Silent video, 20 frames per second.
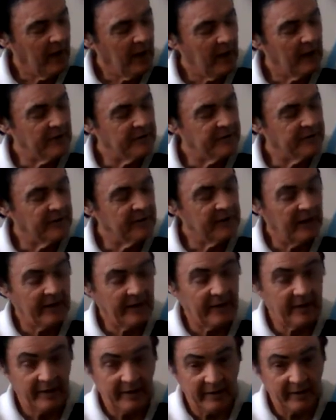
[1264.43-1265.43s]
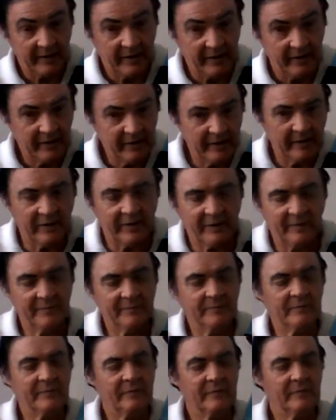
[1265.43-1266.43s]
A D and an A. Yeah.
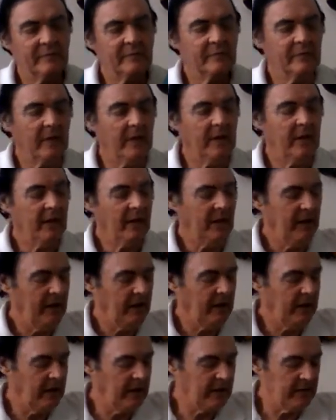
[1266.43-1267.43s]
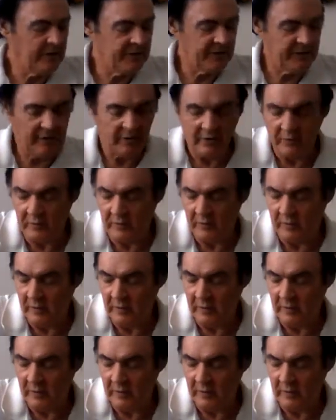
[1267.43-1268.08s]
And so